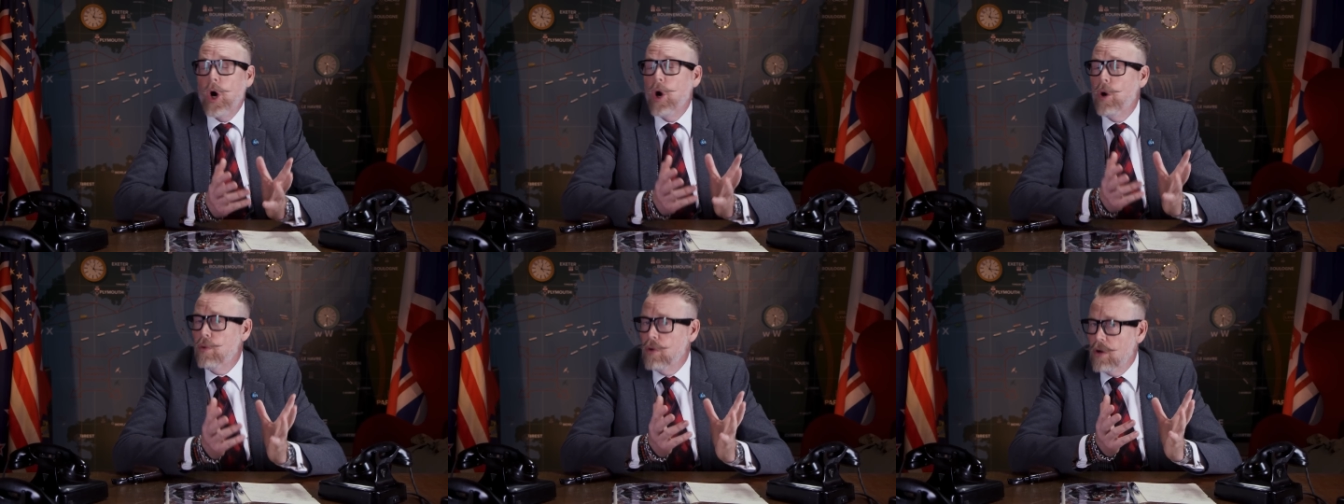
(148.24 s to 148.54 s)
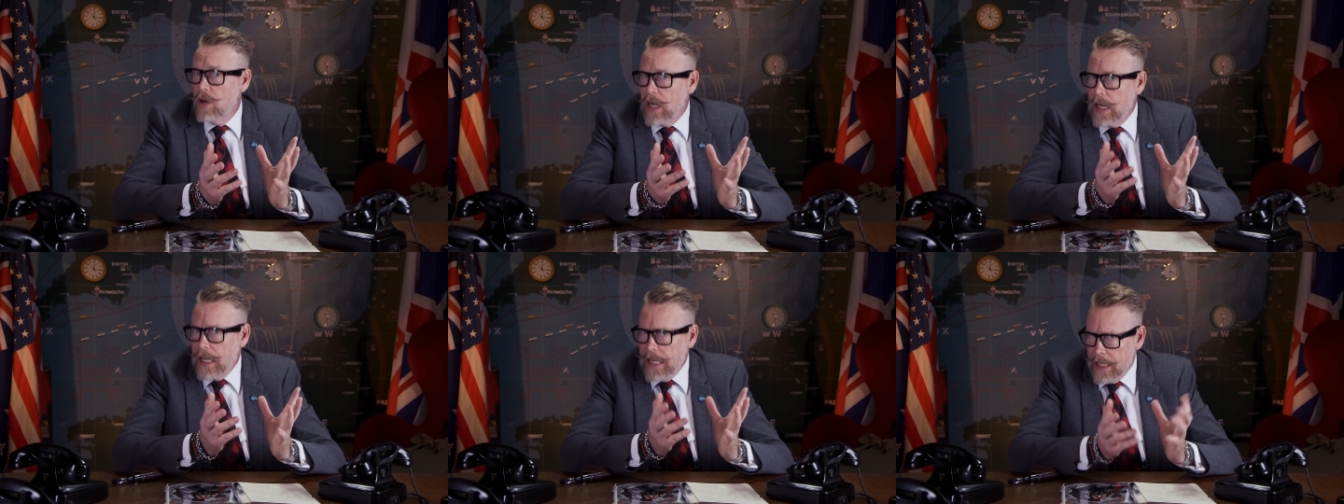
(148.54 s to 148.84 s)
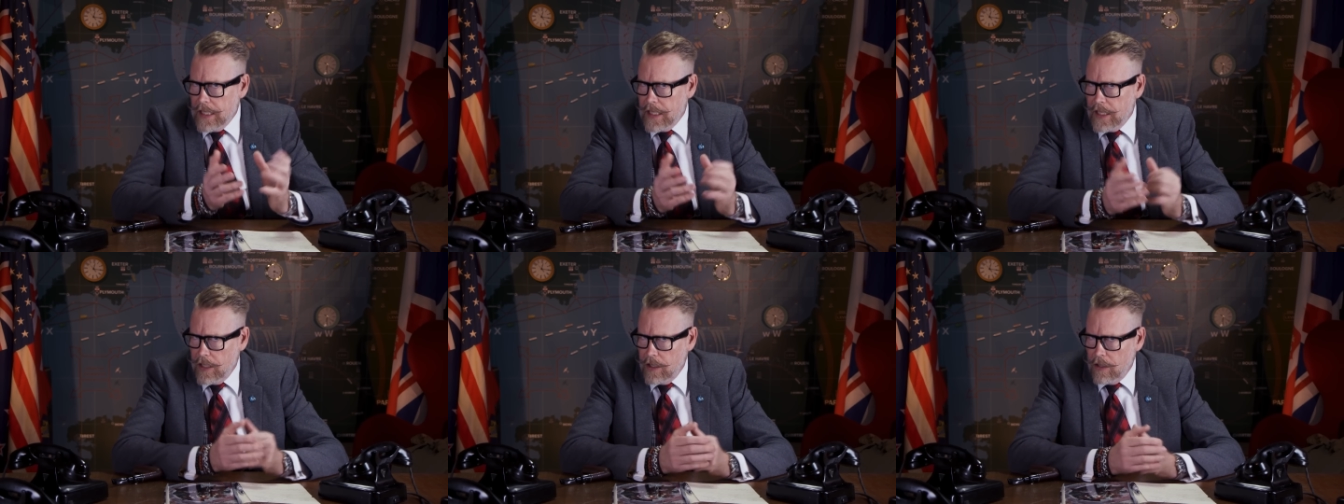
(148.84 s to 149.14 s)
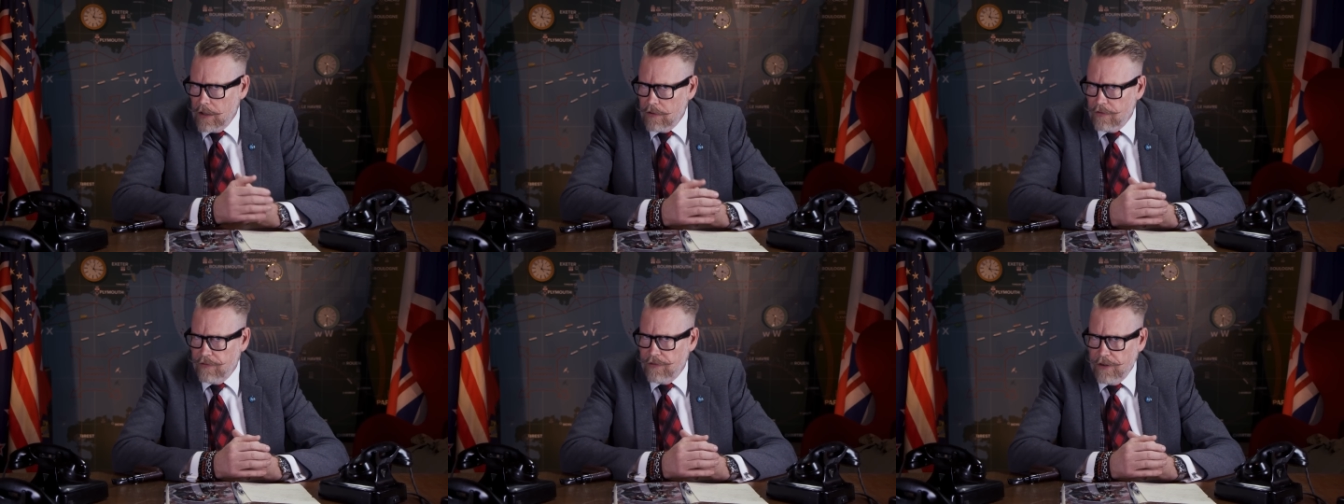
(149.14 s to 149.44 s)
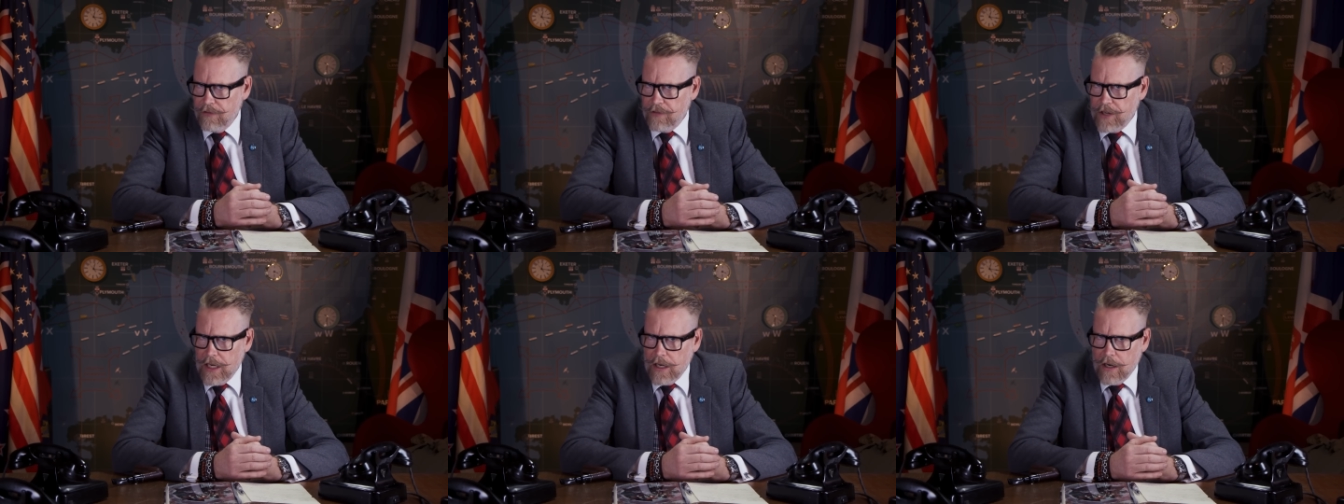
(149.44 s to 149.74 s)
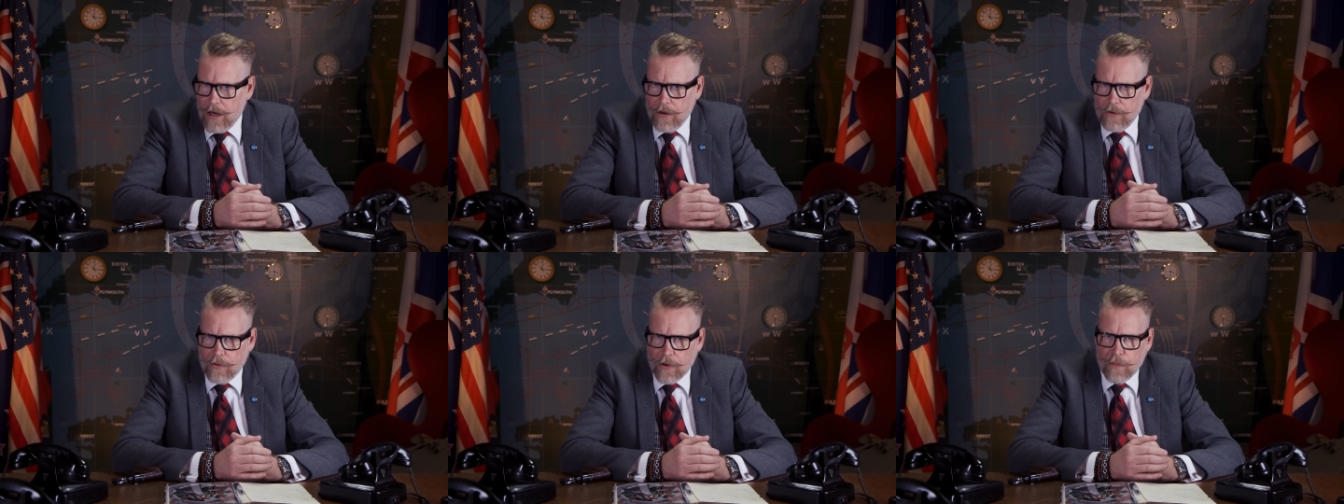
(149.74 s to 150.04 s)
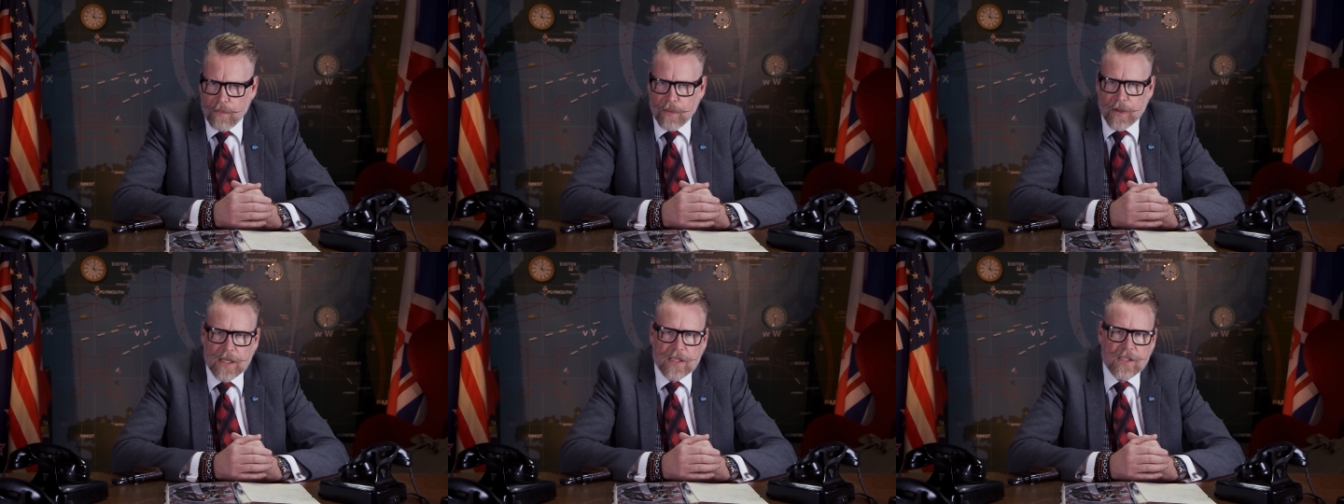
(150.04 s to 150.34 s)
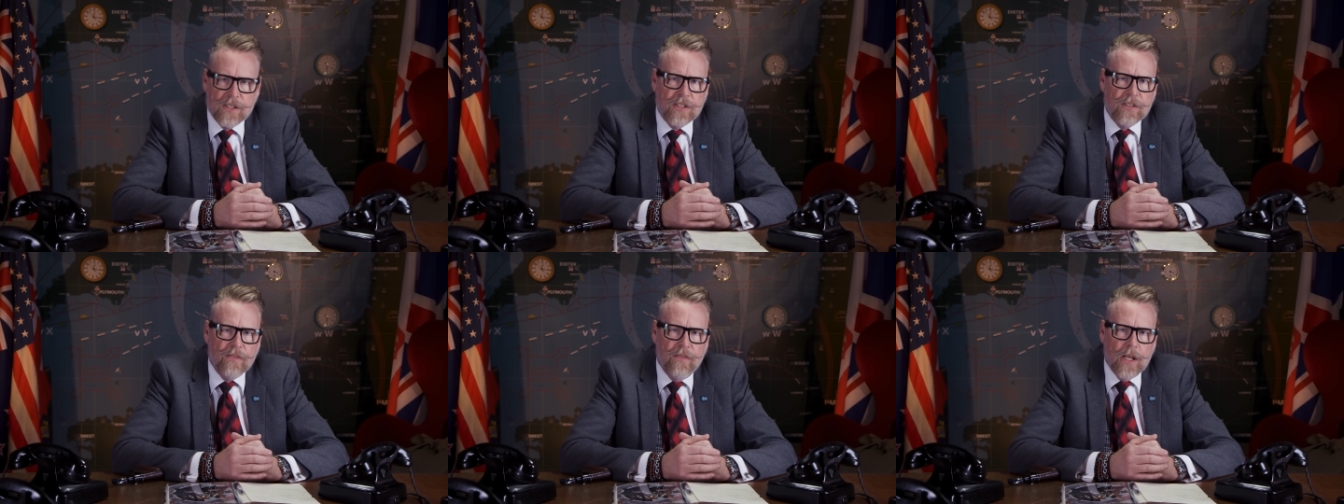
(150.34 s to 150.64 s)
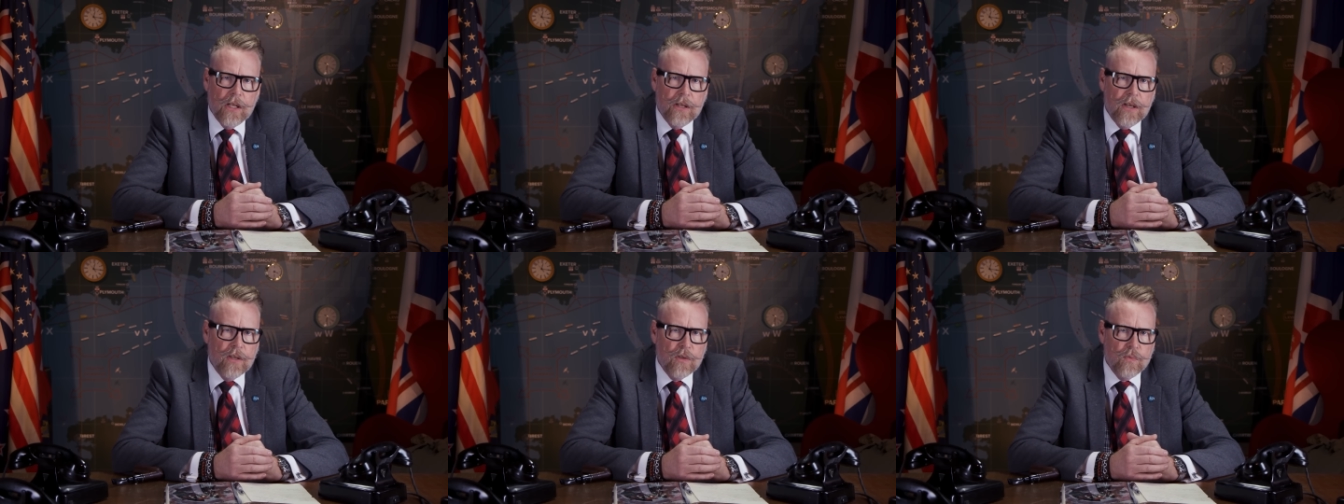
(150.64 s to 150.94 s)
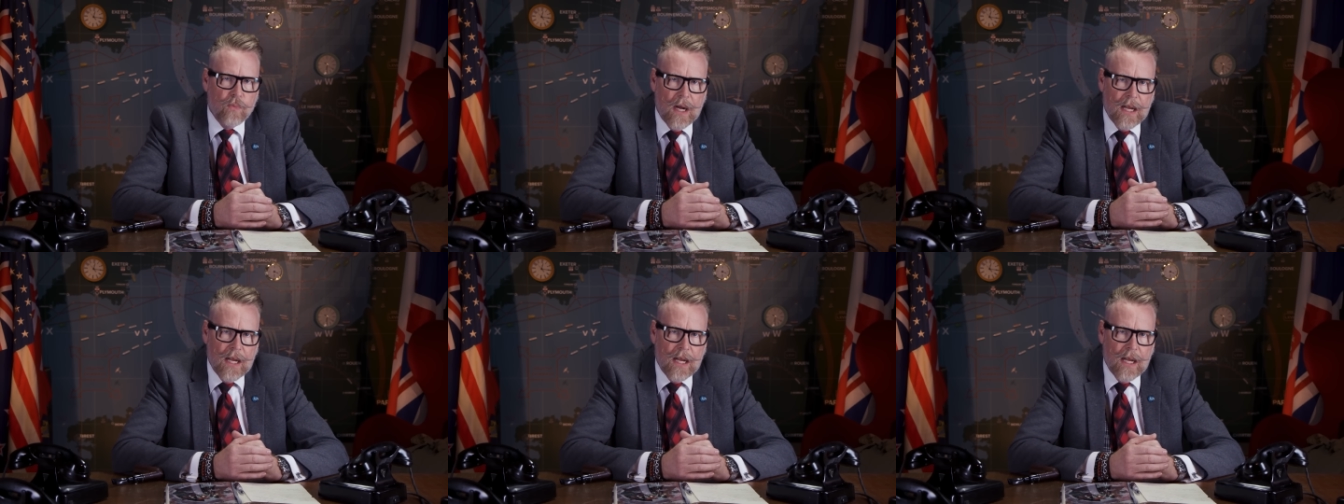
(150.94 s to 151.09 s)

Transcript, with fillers: only killed fifteen hundred British civilians,